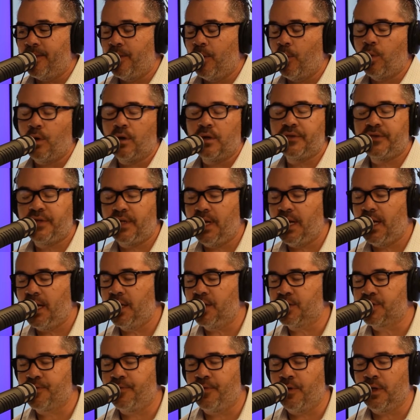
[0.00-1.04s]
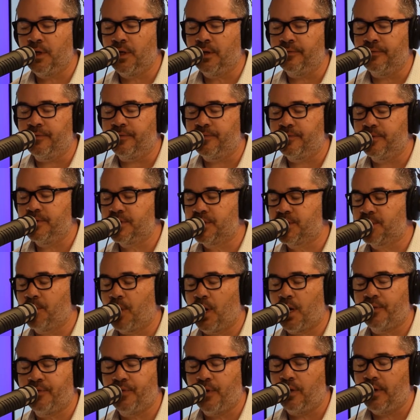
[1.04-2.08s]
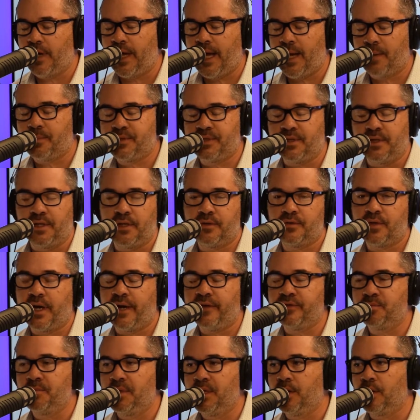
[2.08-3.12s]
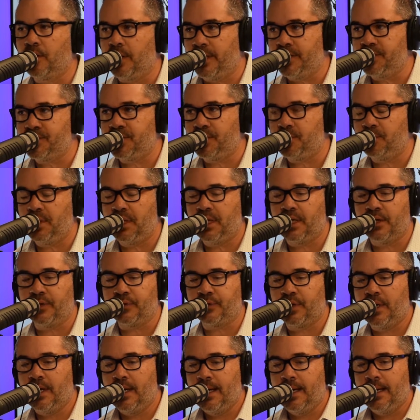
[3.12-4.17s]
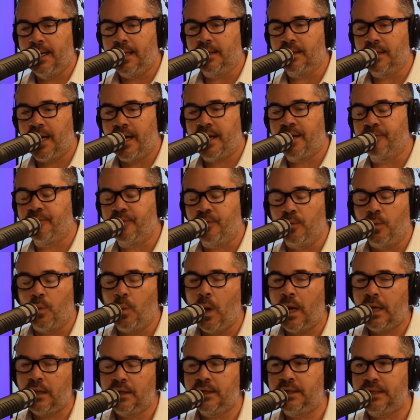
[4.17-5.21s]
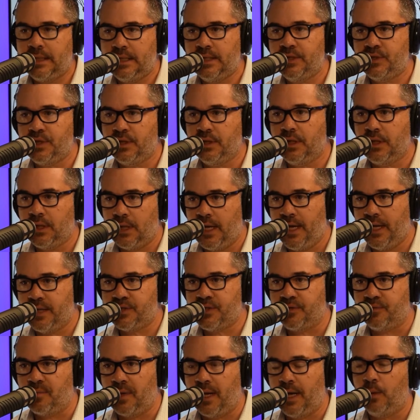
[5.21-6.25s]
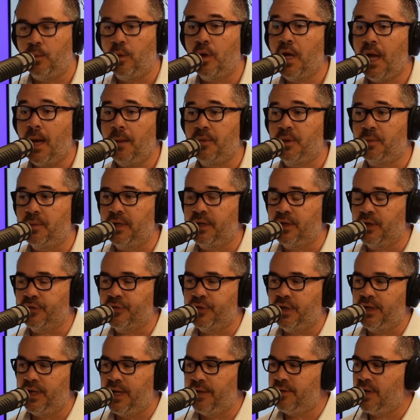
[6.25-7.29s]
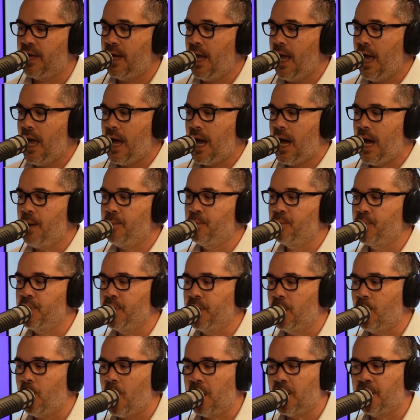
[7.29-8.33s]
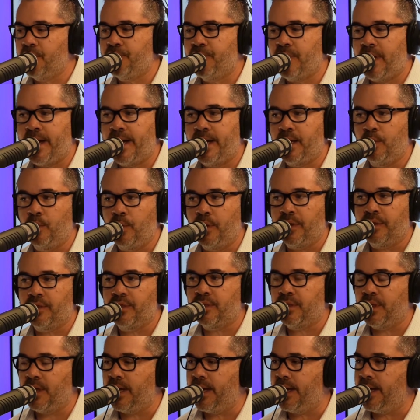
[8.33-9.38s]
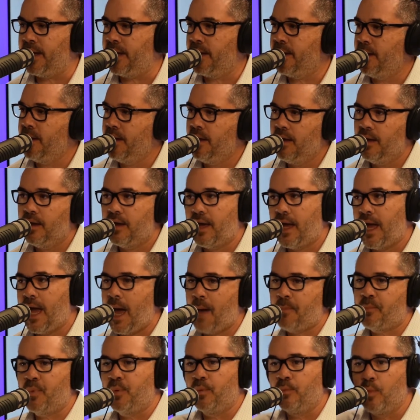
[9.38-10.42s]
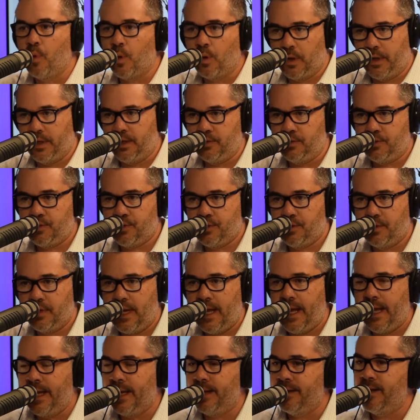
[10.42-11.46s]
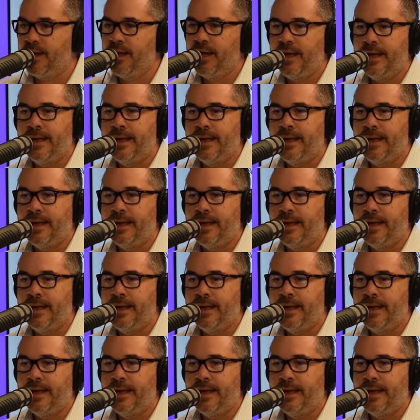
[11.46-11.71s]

The world today is full of smartphone apps, and it drives me crazy because a lot of well-intentioned clients of mine will come to me and they'll say, David, I'm pre-qualified with app mortgage. And,